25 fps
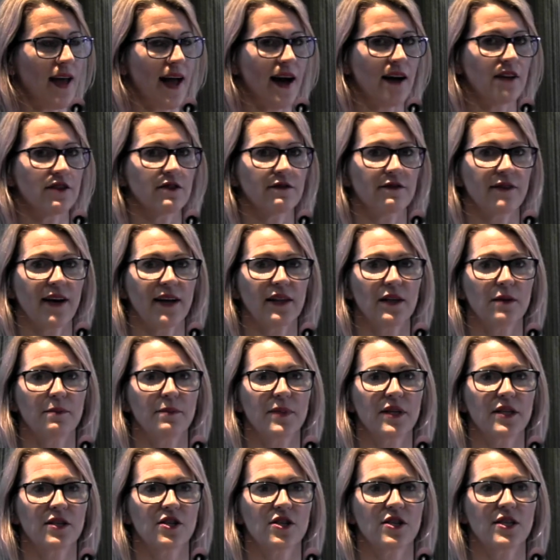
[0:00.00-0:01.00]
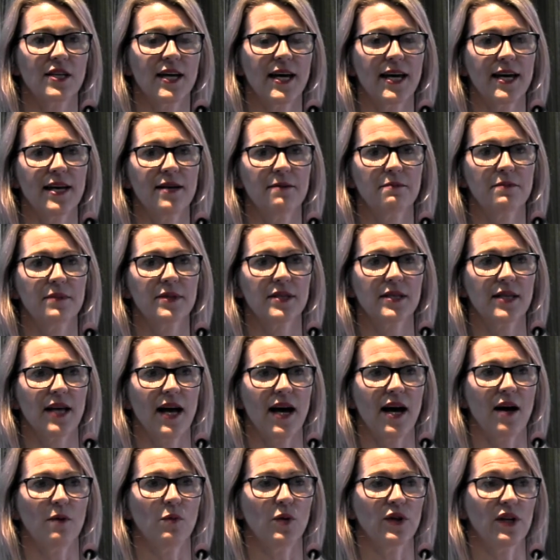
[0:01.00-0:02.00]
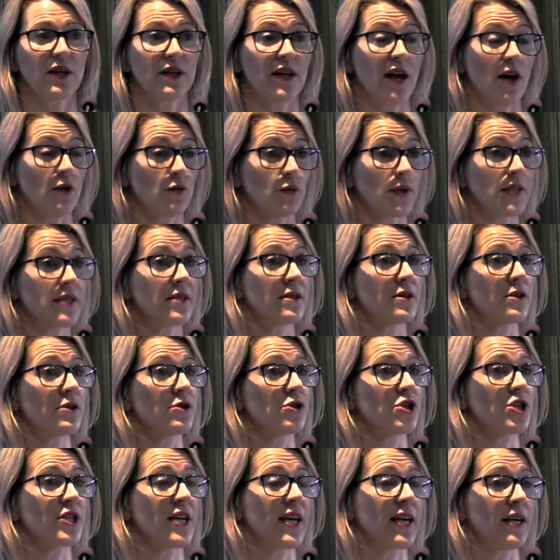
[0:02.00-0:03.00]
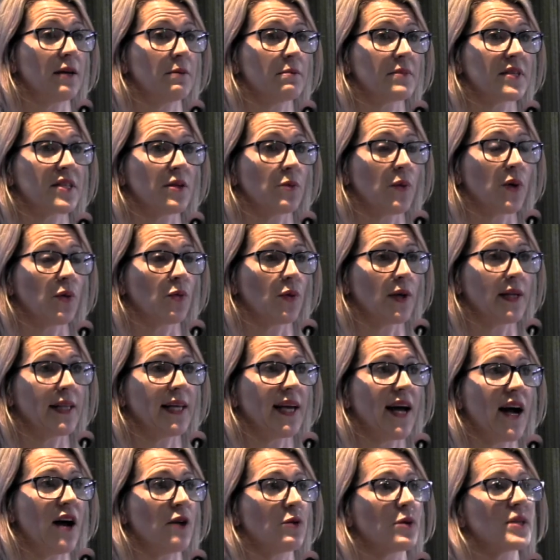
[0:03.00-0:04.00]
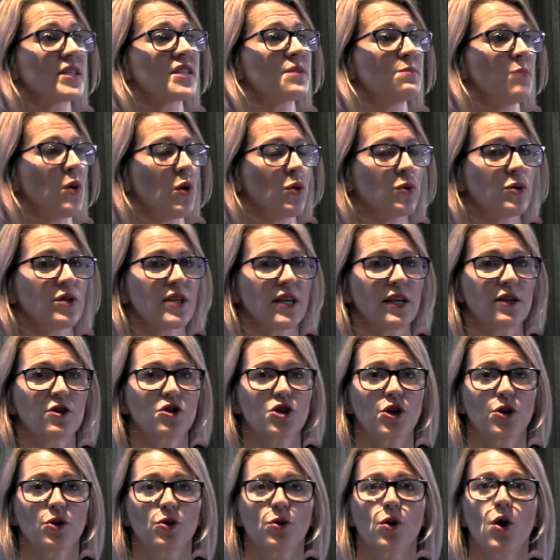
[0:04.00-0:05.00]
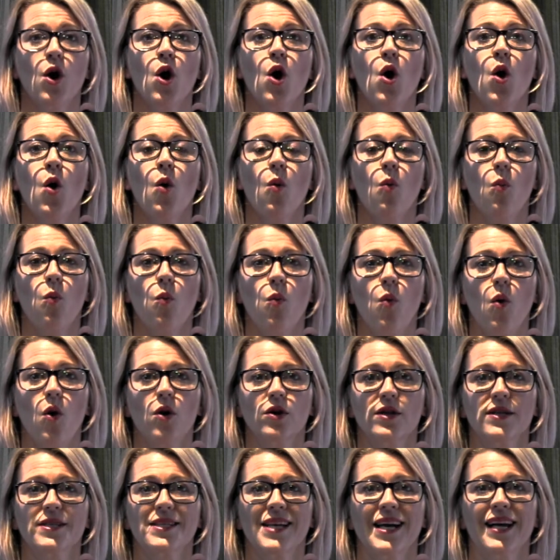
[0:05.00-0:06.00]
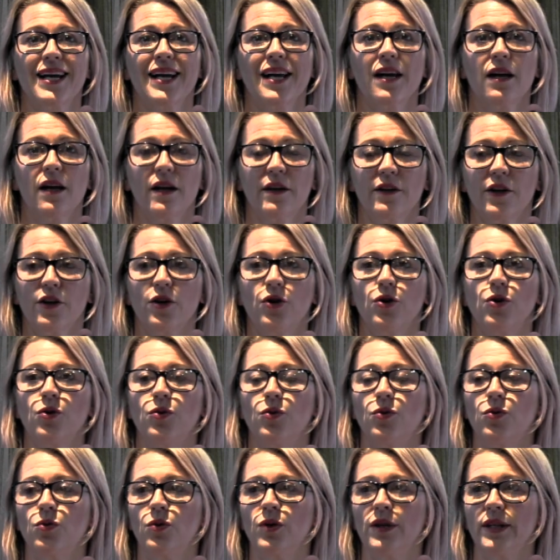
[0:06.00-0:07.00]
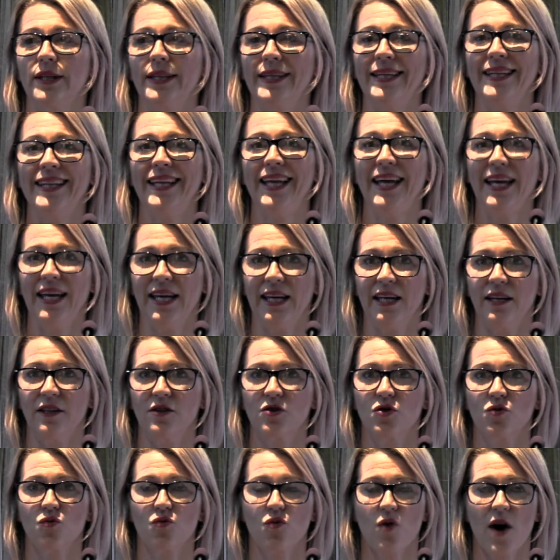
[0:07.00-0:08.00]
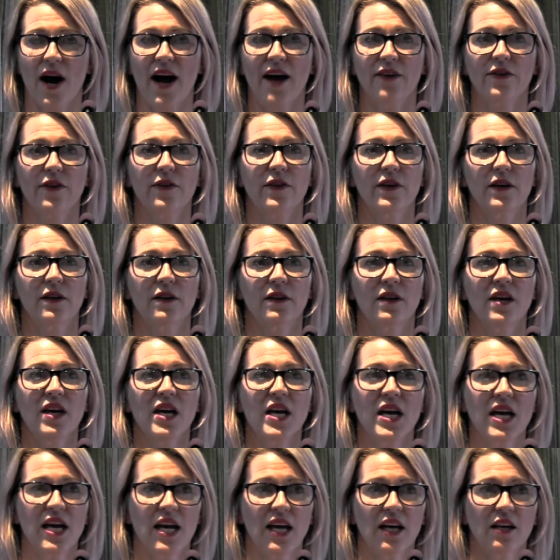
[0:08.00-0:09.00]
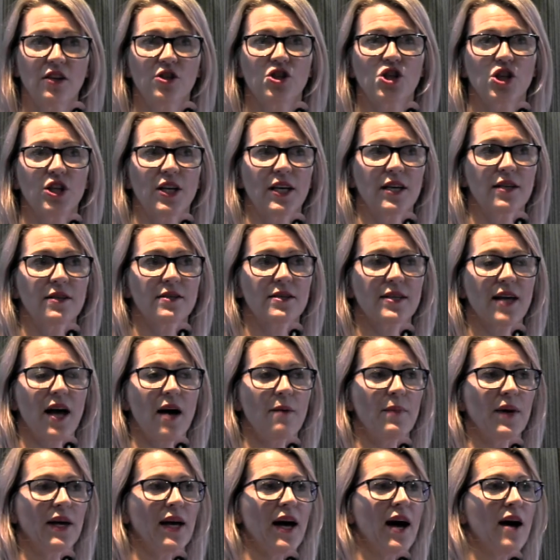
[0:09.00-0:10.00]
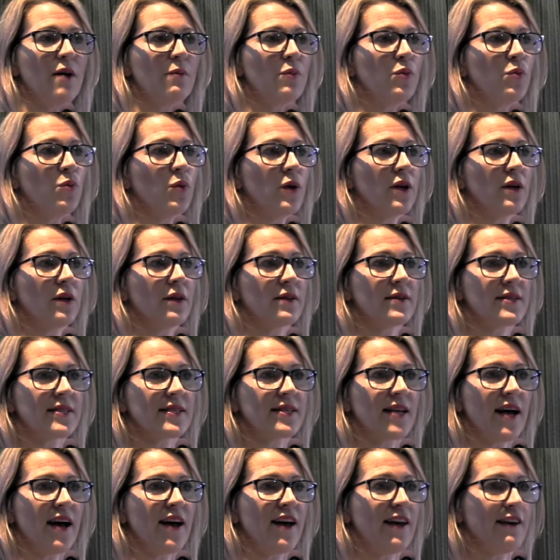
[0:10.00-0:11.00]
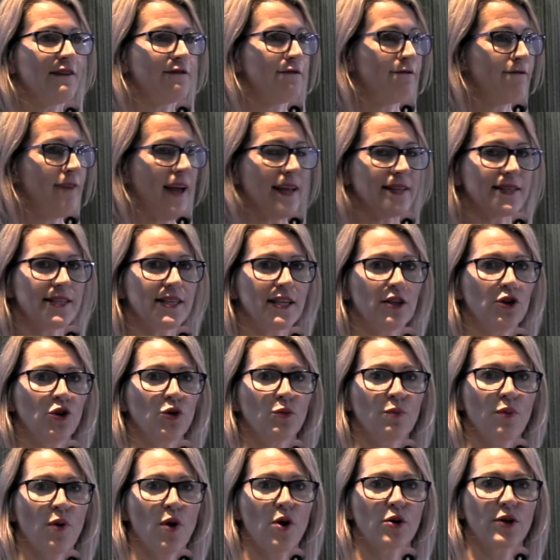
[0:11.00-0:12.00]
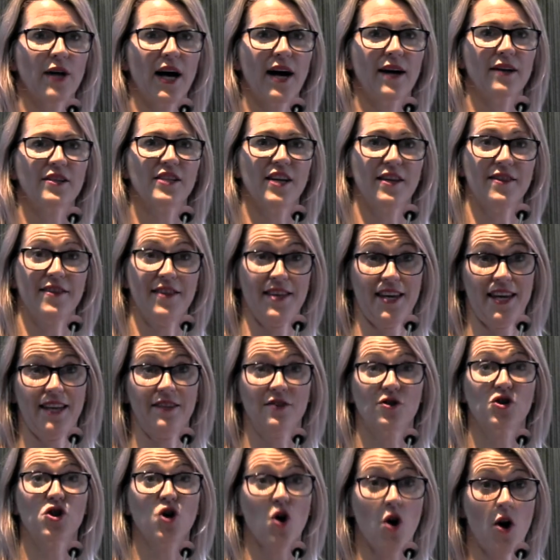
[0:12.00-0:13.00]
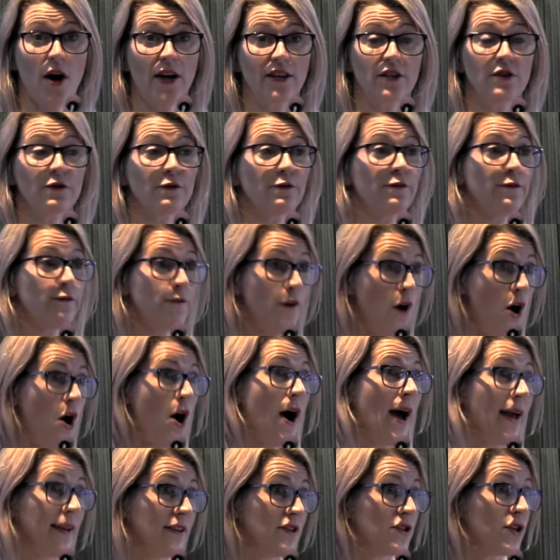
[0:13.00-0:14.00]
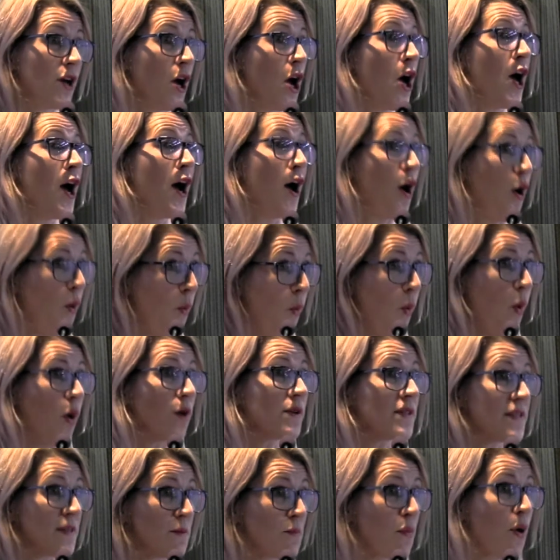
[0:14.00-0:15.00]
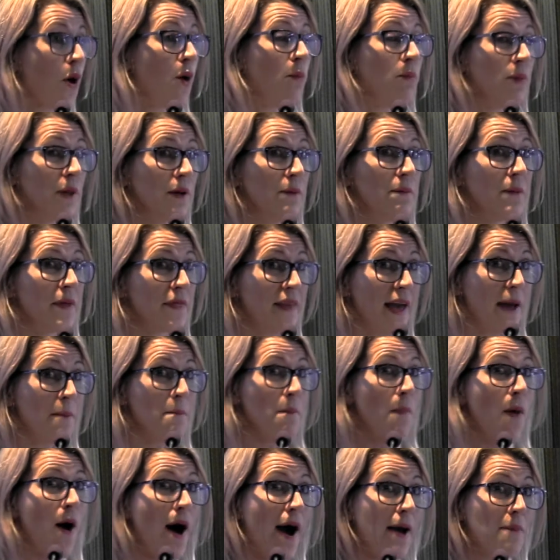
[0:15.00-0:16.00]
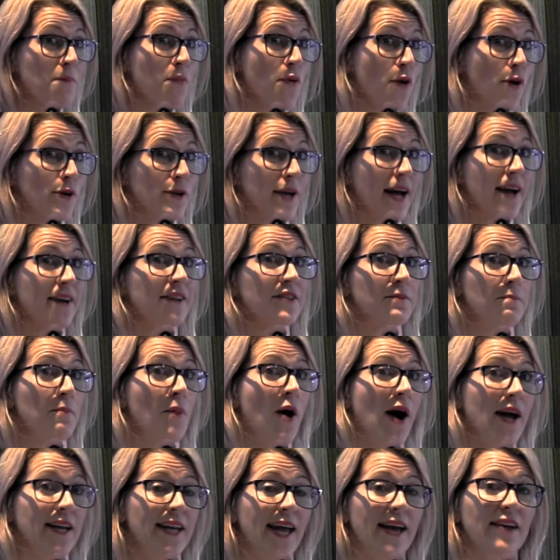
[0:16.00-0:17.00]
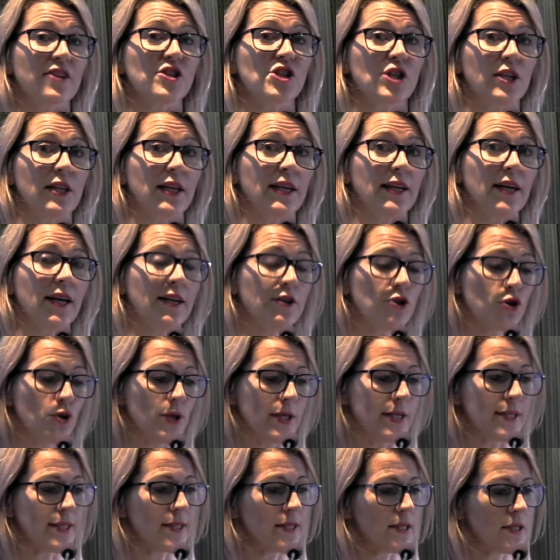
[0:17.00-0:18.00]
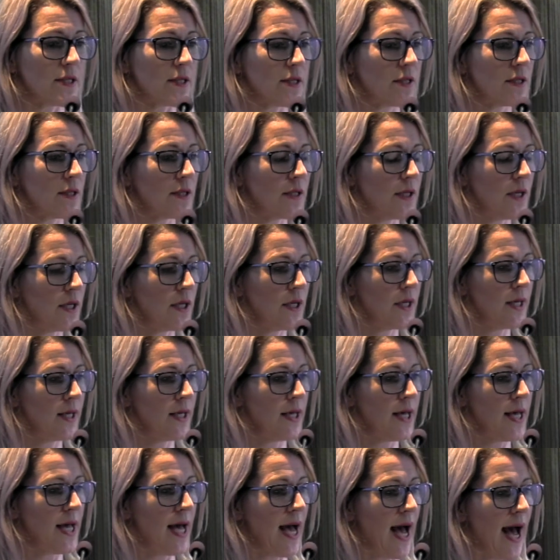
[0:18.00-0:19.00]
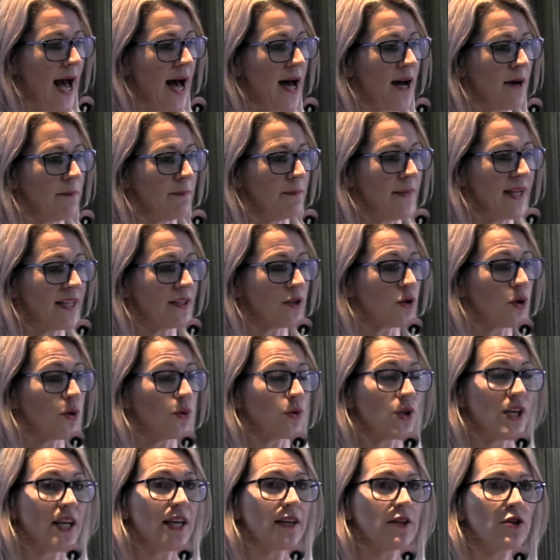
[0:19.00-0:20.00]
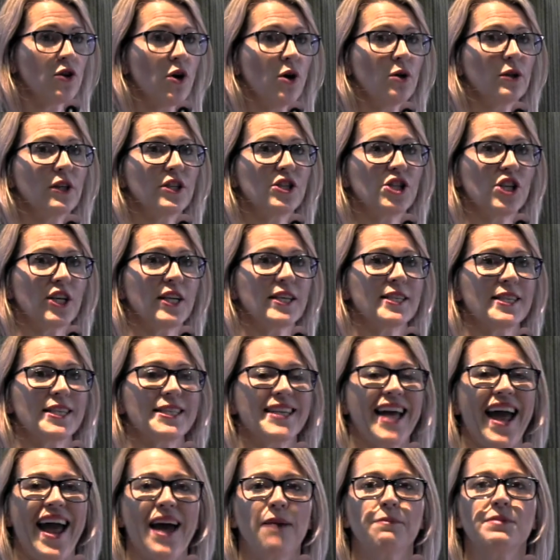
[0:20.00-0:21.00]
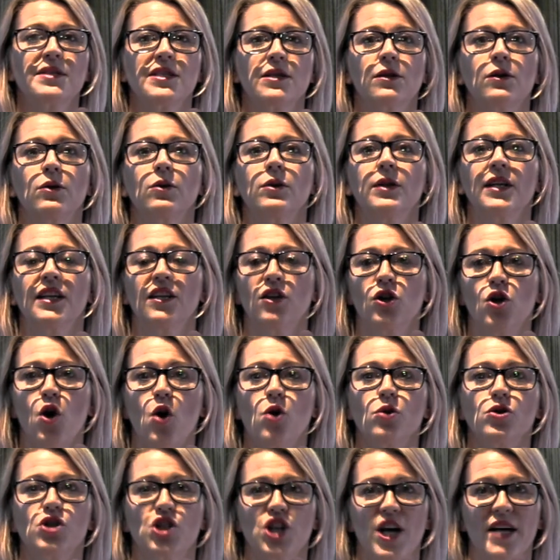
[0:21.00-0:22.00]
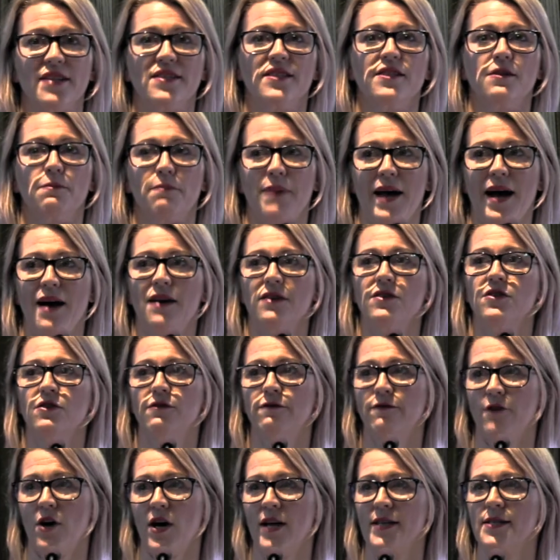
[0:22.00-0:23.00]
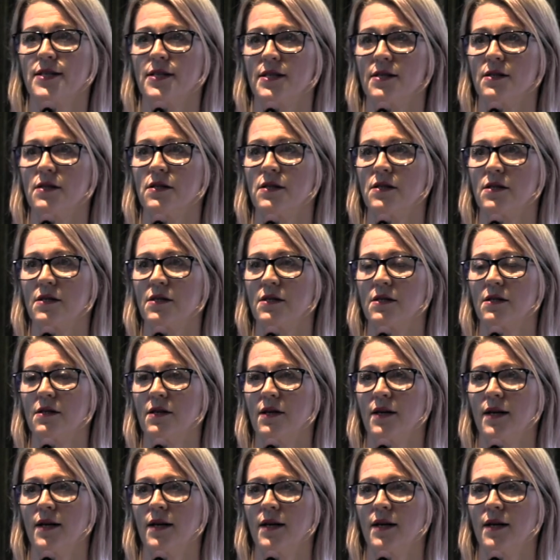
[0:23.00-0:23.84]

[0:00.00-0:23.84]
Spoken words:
our development teams, within our research teams, so we really are responding to what is a clinical need rather than engineers coming up with a fancy new product and then trying to find what's the problem that my product might actually address. Medical technologies is absolutely not just about devices.